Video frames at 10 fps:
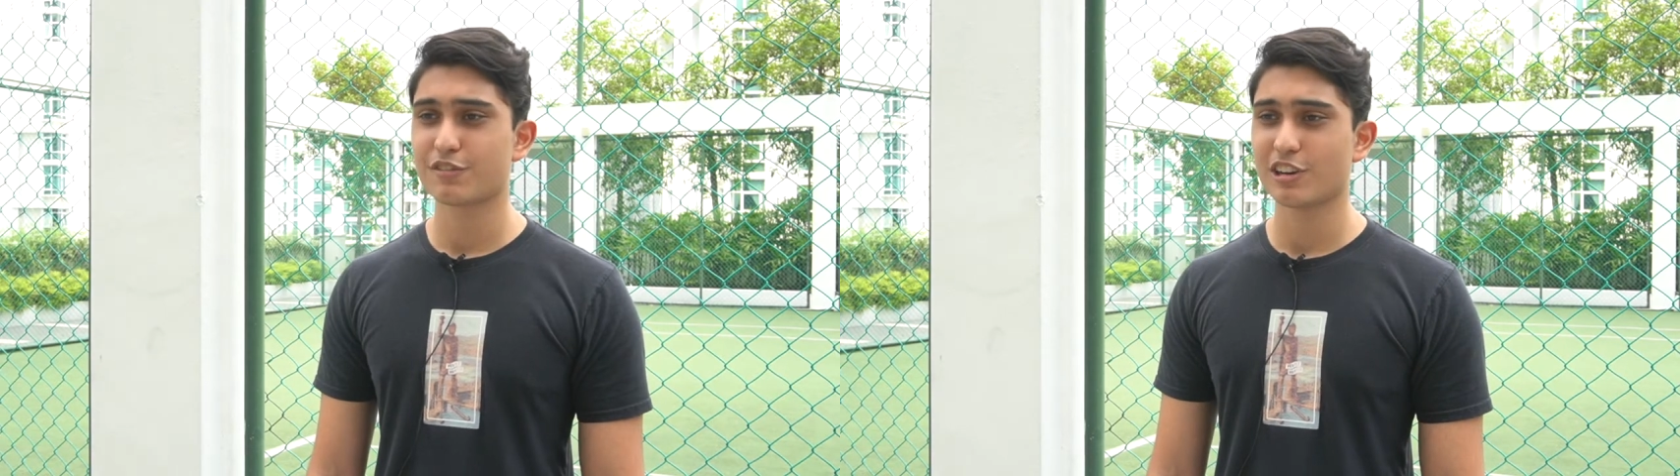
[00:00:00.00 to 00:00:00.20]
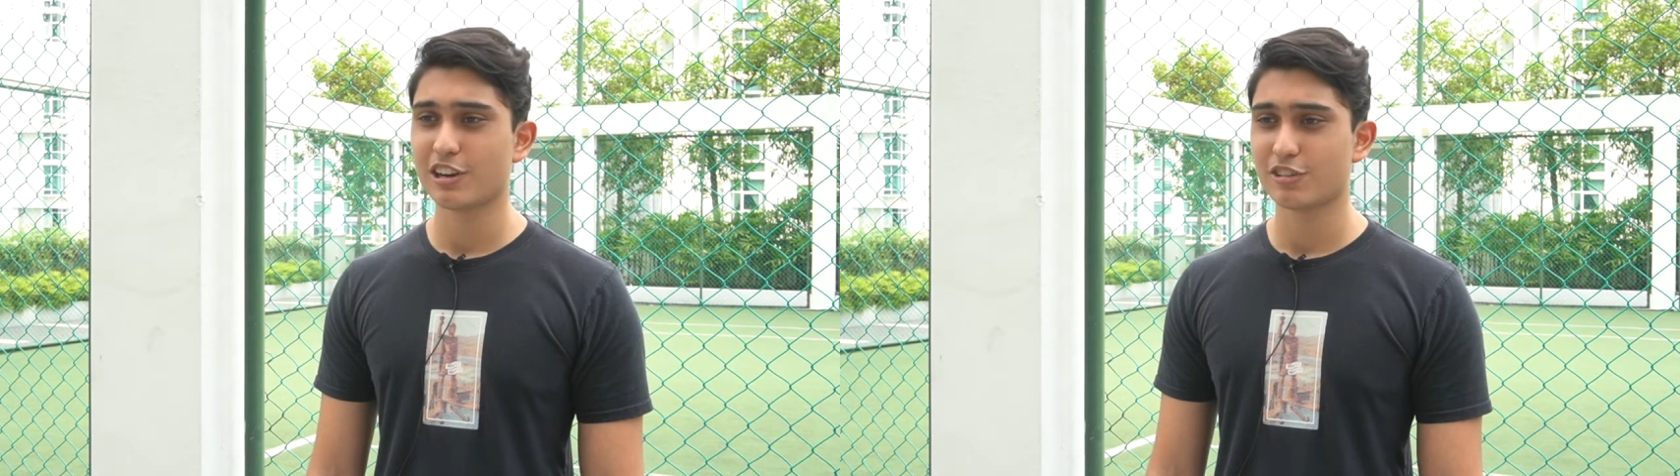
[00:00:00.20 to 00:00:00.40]

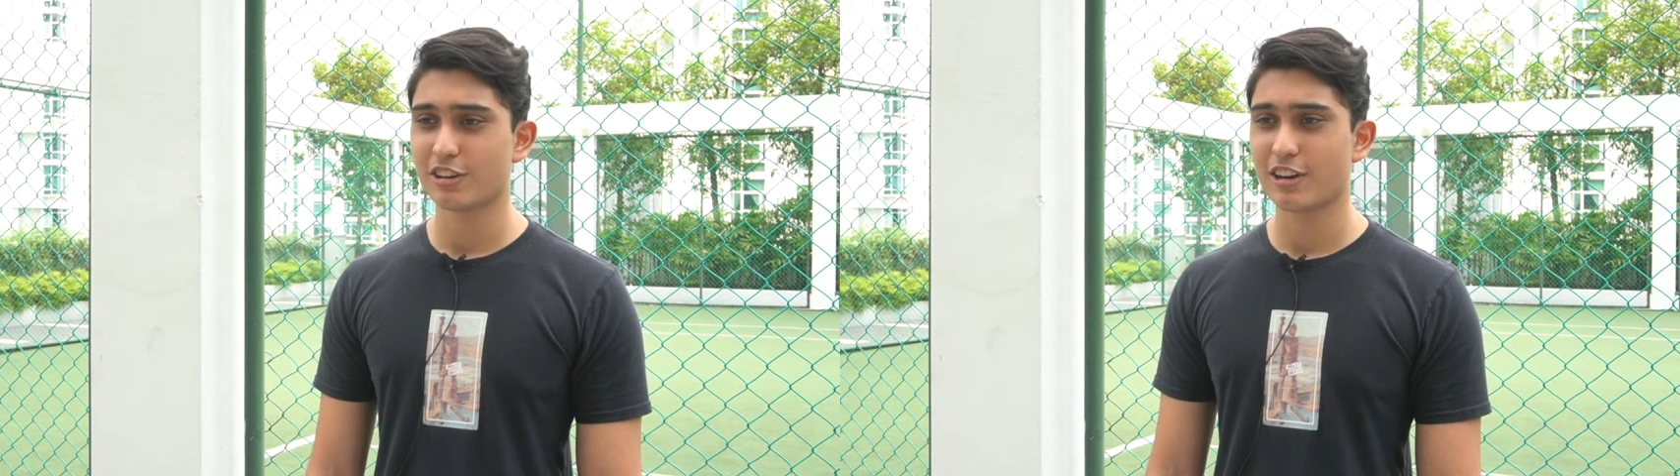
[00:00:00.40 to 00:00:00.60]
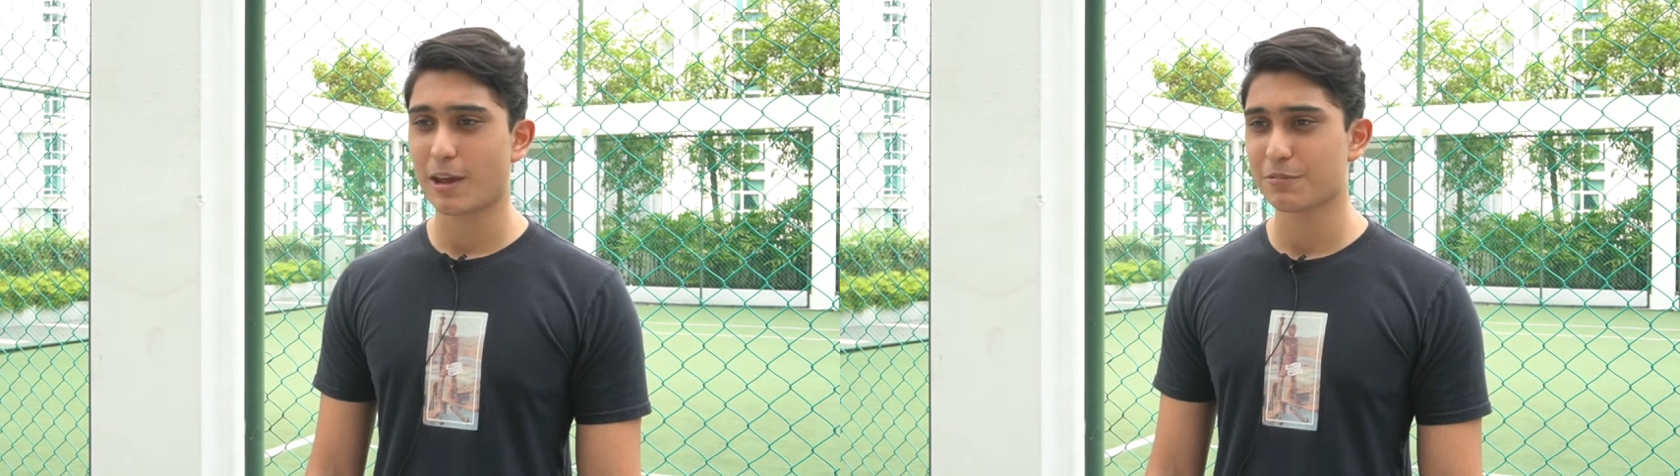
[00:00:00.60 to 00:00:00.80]
change
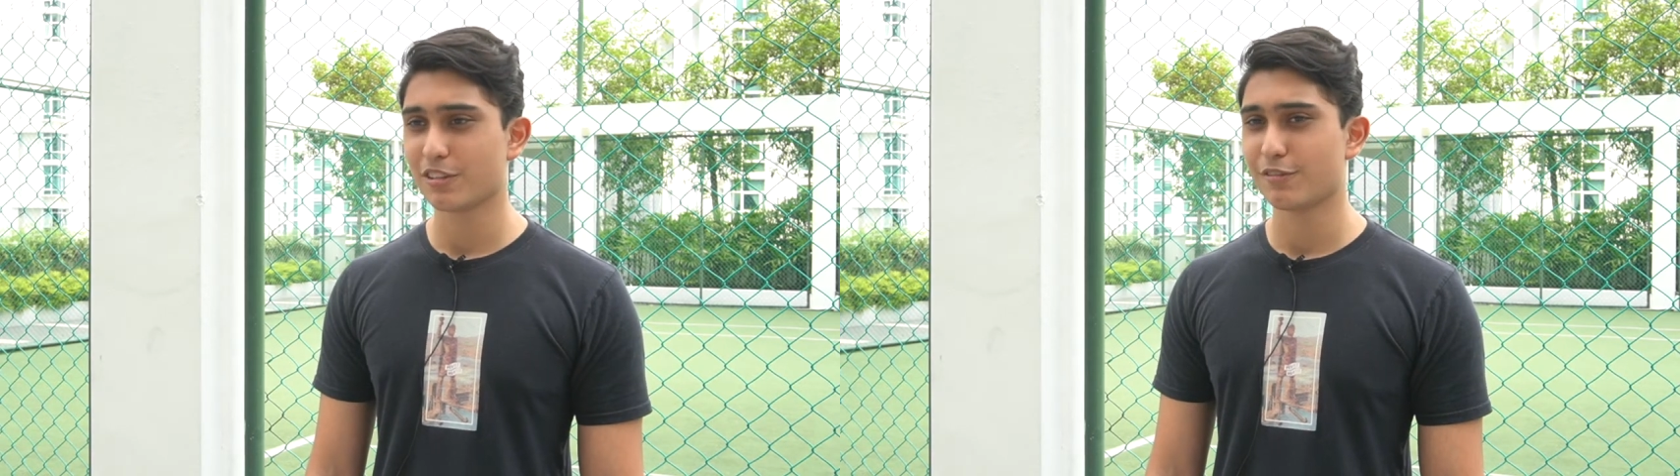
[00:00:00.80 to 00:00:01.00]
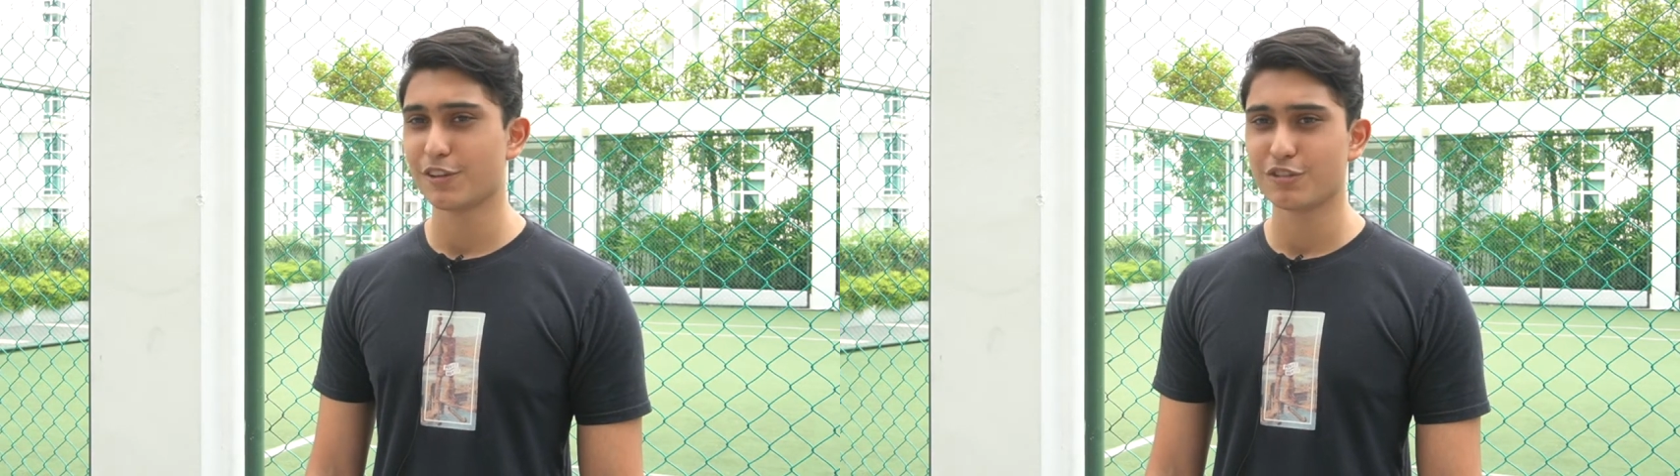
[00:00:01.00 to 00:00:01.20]
and adapt in
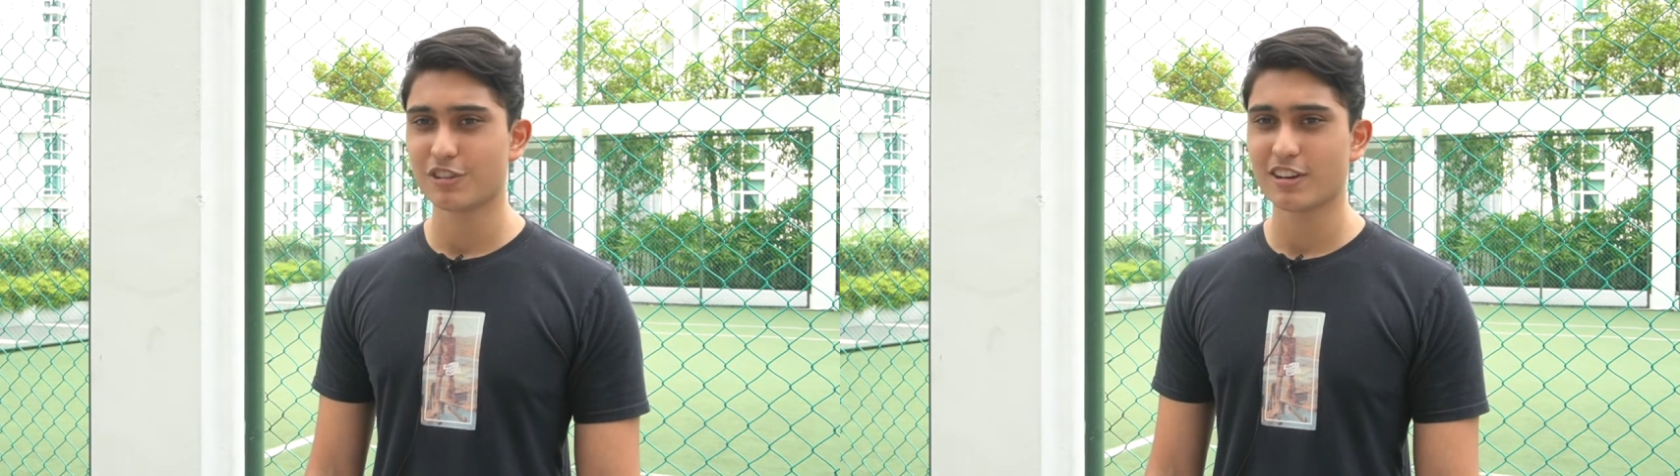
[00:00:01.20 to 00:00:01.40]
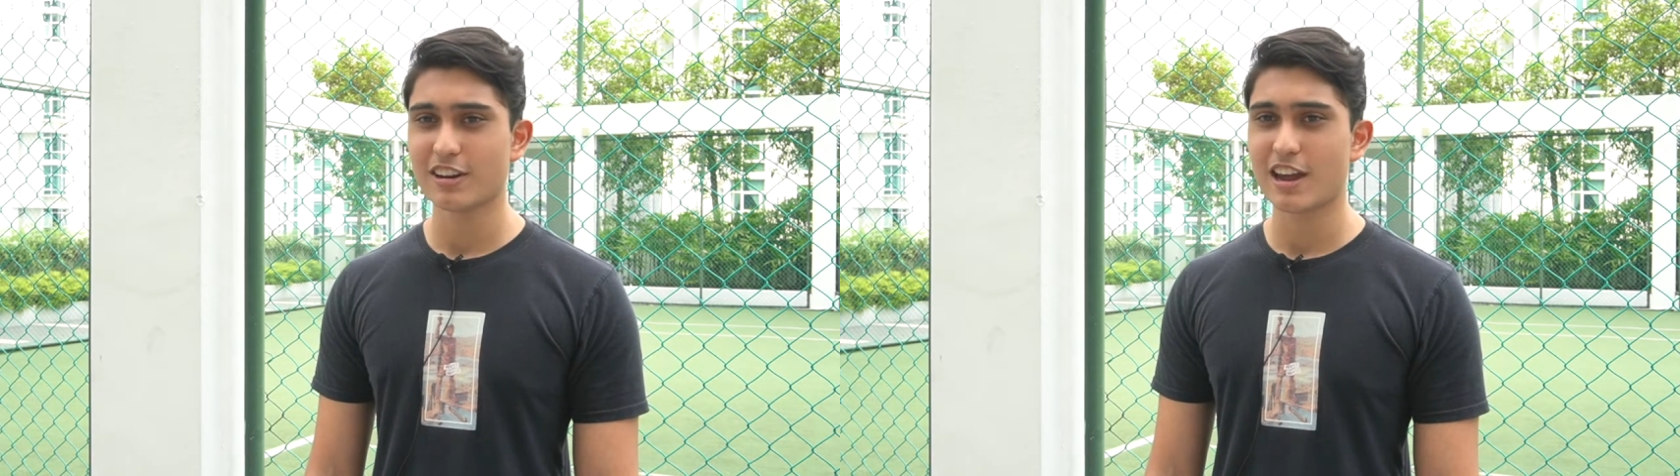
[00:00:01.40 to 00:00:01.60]
the
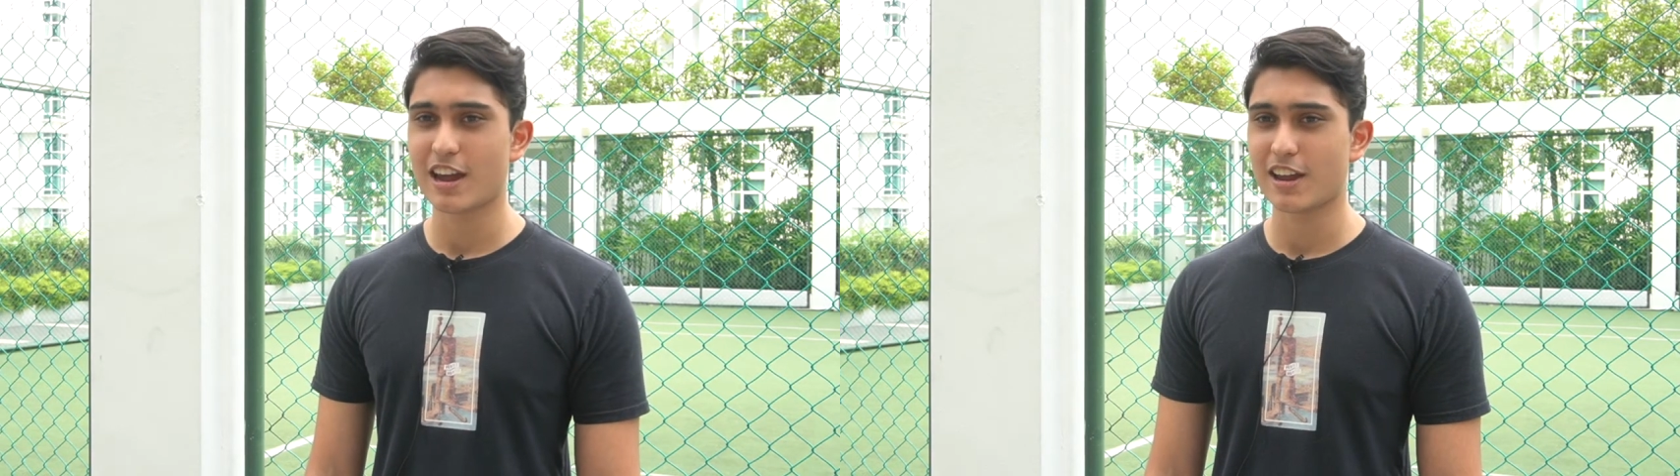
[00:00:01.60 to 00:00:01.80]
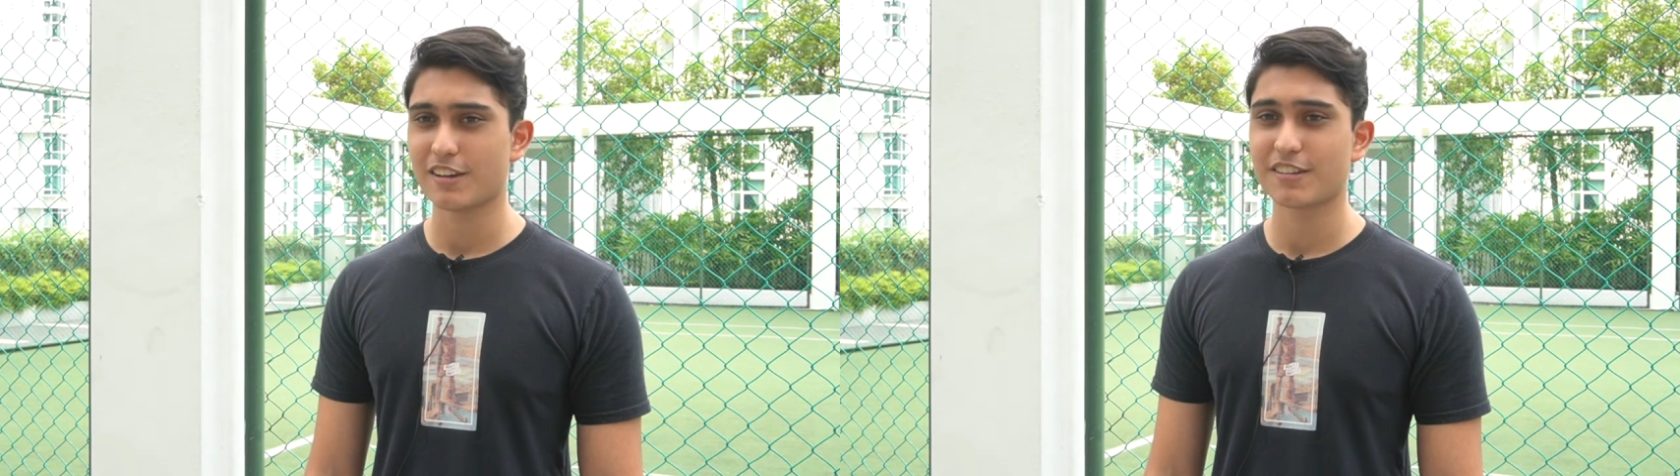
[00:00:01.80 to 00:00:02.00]
future
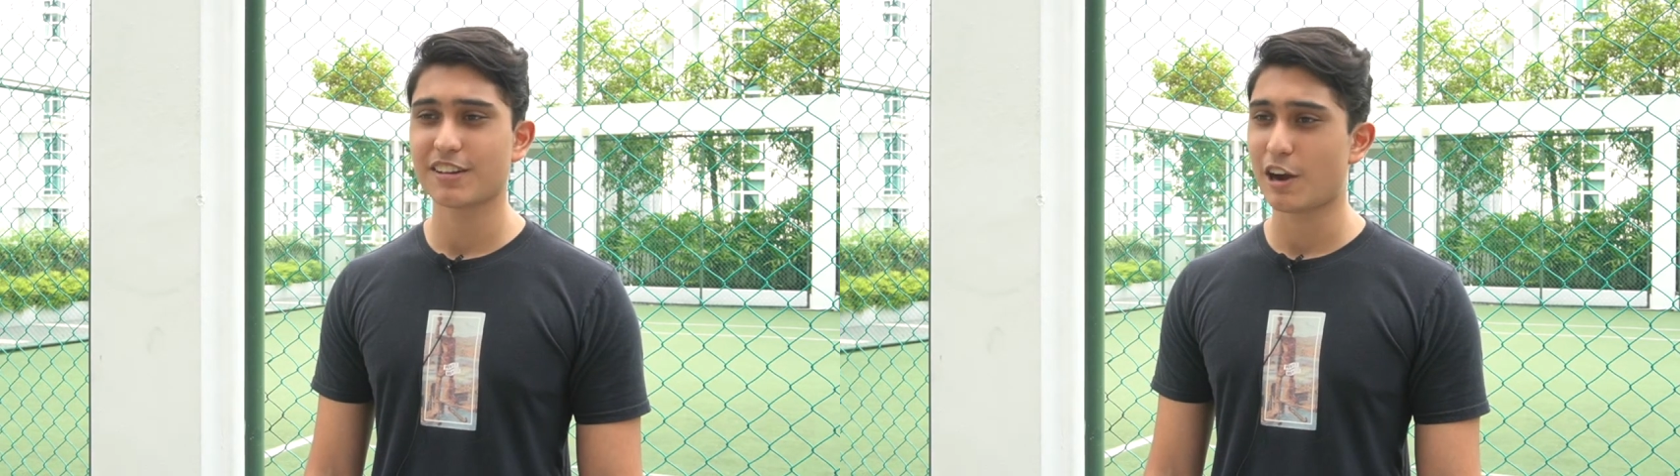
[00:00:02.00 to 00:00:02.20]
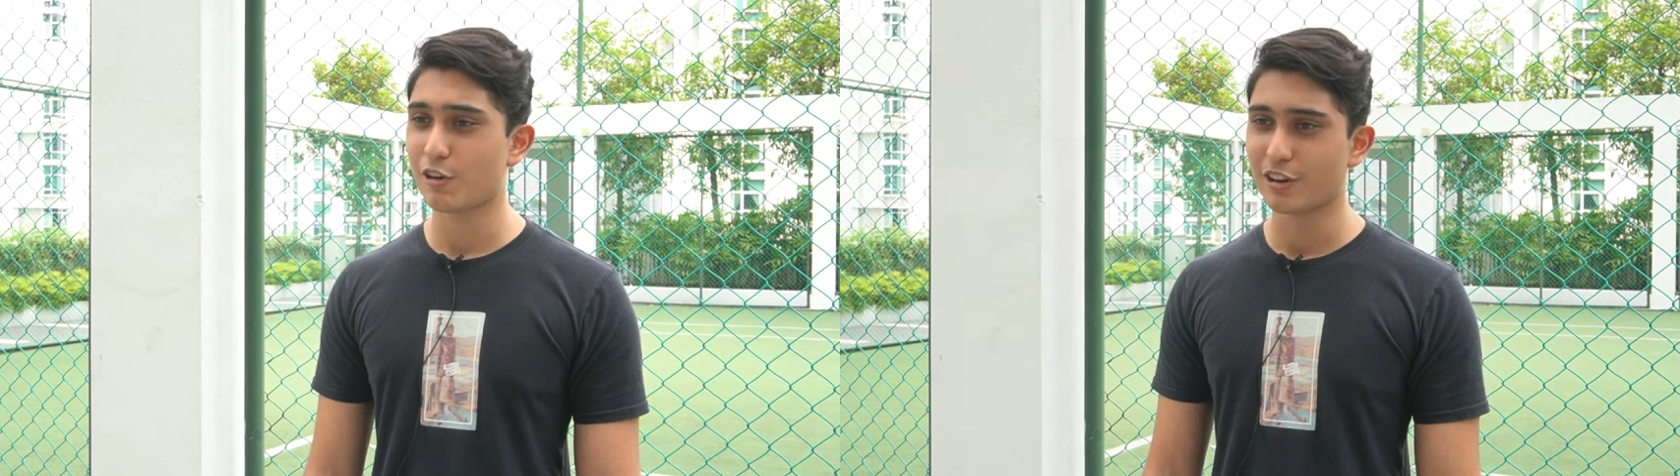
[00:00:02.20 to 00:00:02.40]
and see how it